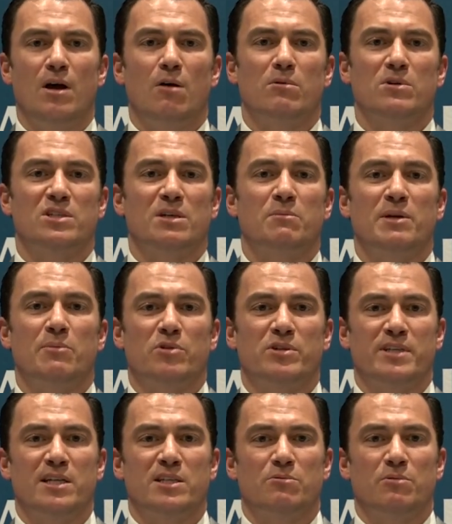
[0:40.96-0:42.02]
When somebody
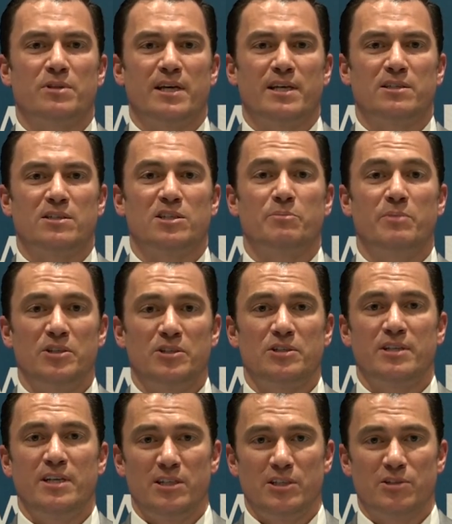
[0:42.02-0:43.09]
presents with a
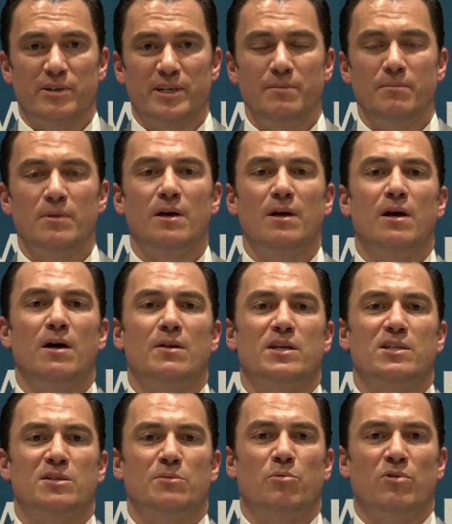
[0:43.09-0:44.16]
suspicious history
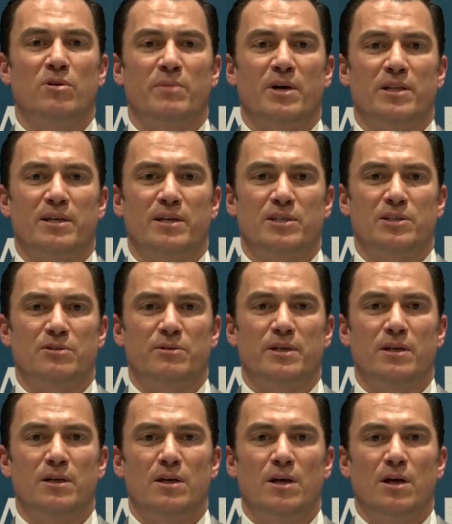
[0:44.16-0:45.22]
that's supported by the history,